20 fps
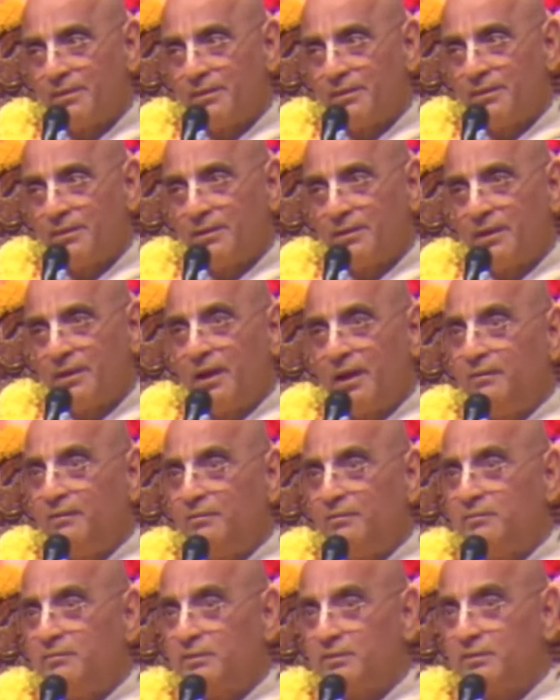And
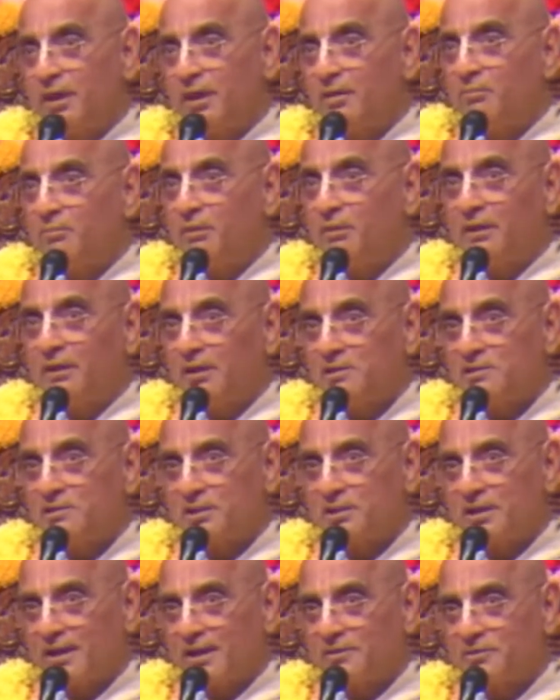it's a terrible culture
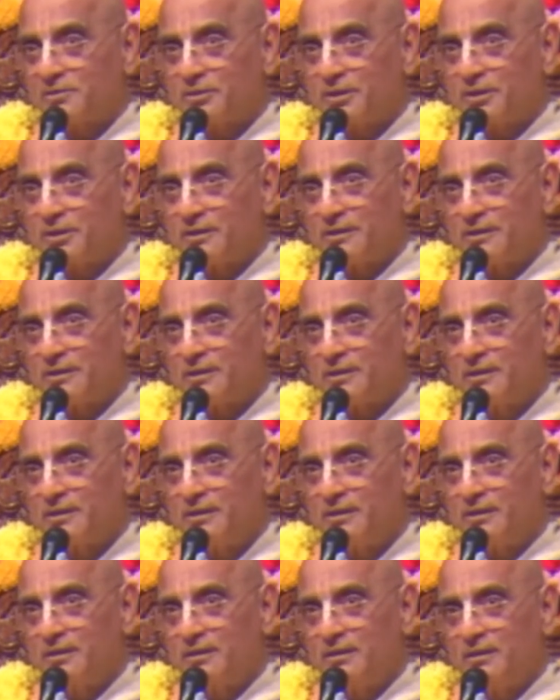actually.
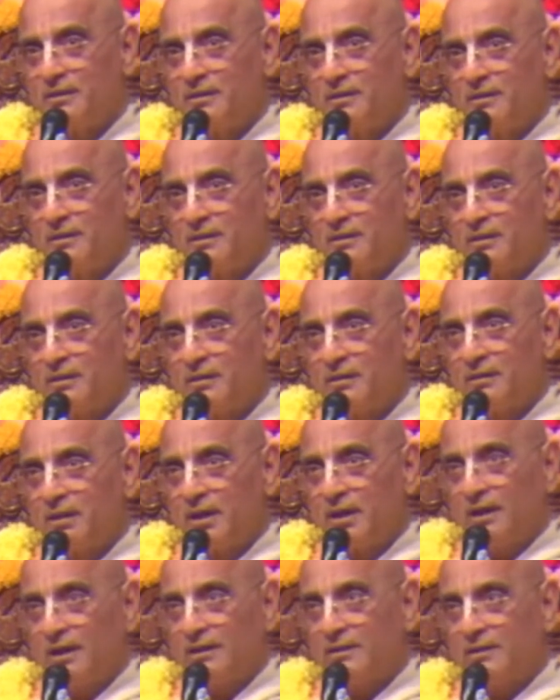
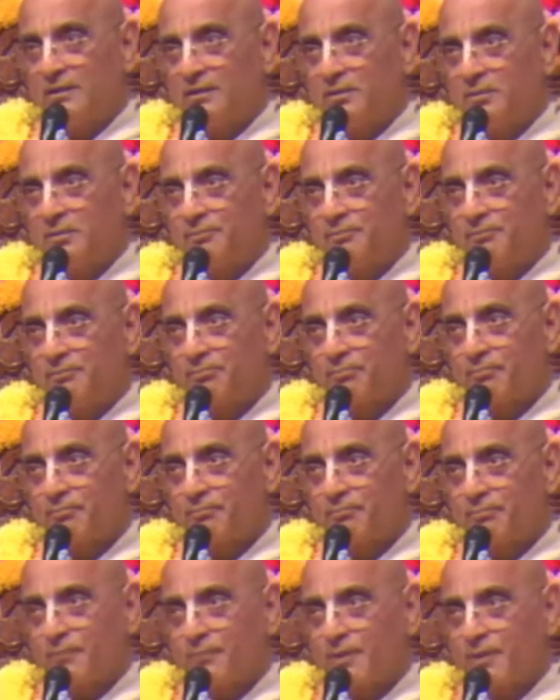Like,
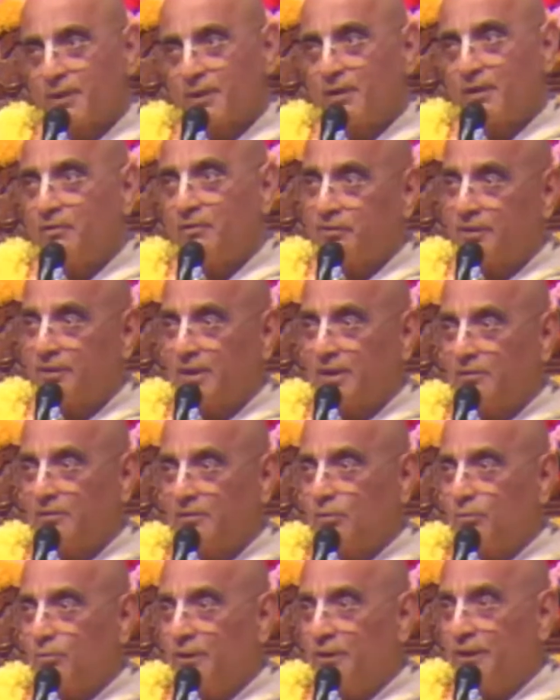you see, there are
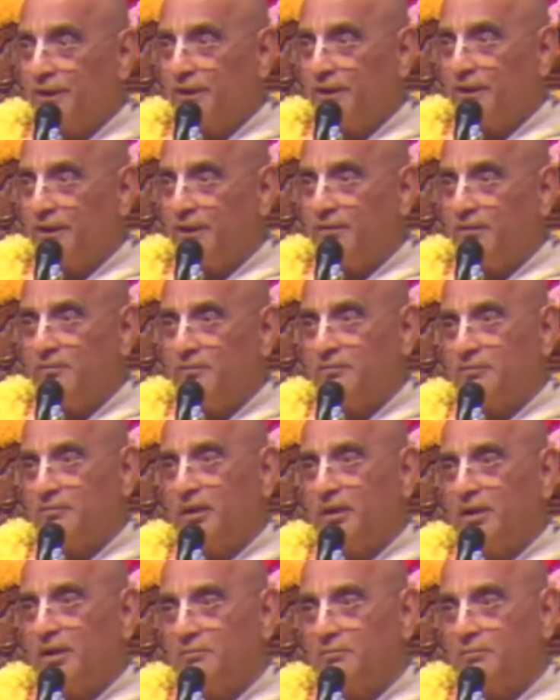so many kings
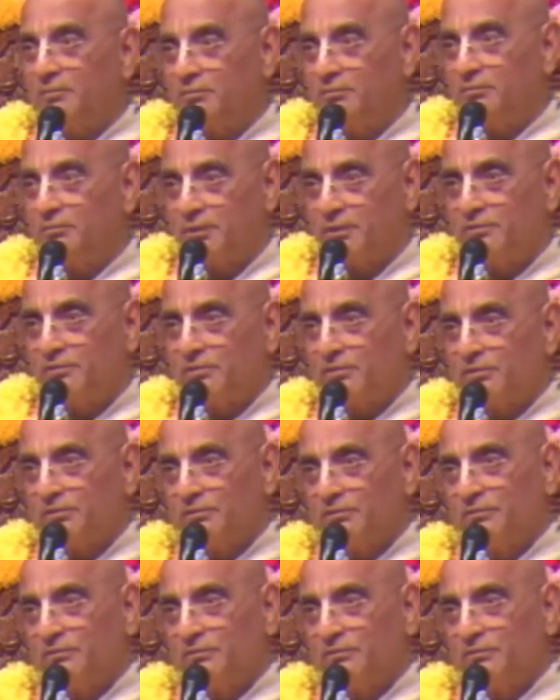and princes,